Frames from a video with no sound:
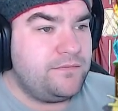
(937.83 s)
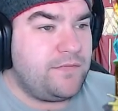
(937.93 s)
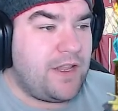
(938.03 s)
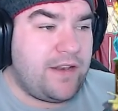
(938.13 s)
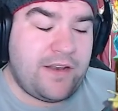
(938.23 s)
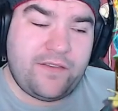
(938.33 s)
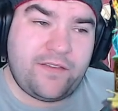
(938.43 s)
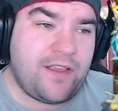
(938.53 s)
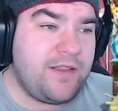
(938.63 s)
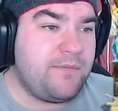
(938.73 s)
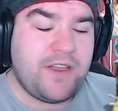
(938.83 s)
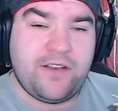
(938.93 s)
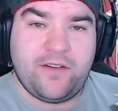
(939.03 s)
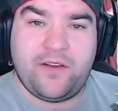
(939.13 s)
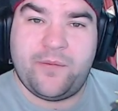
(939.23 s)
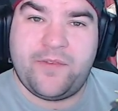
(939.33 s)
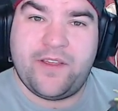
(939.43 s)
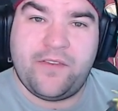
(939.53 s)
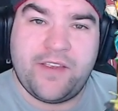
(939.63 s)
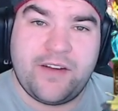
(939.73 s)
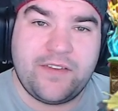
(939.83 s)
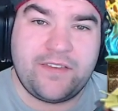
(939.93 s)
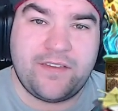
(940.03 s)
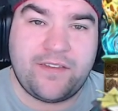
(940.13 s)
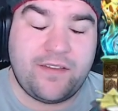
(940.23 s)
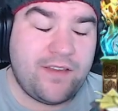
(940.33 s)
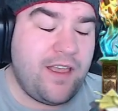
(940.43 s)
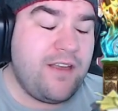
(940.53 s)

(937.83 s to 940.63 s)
And as you see, they dot themselves out of existence.